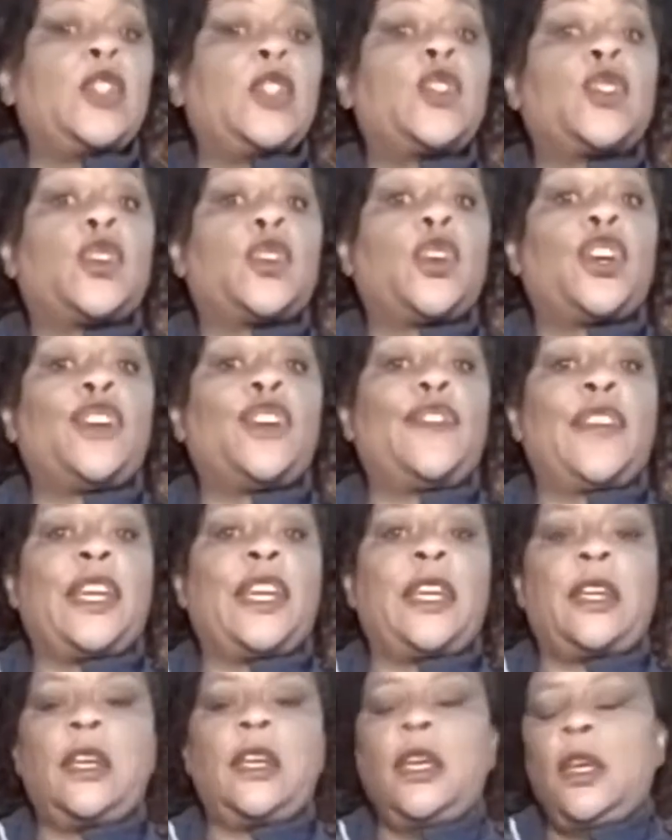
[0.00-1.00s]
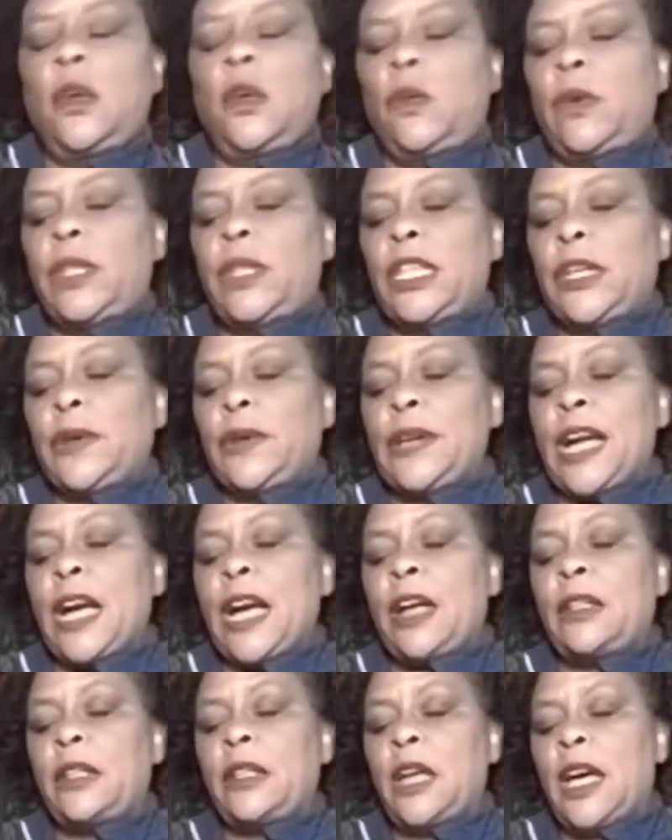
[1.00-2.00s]
scurvy when they were
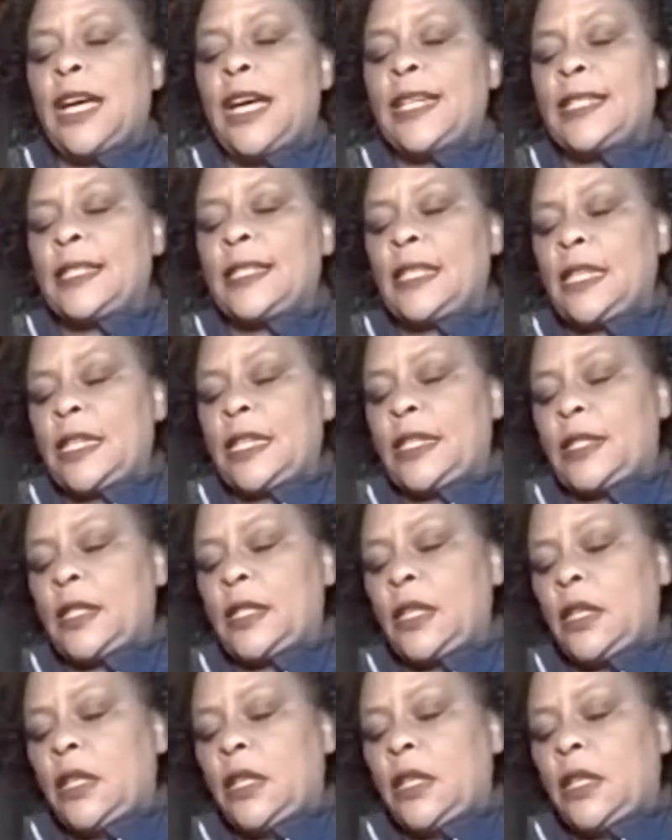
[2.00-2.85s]
out in the high seas.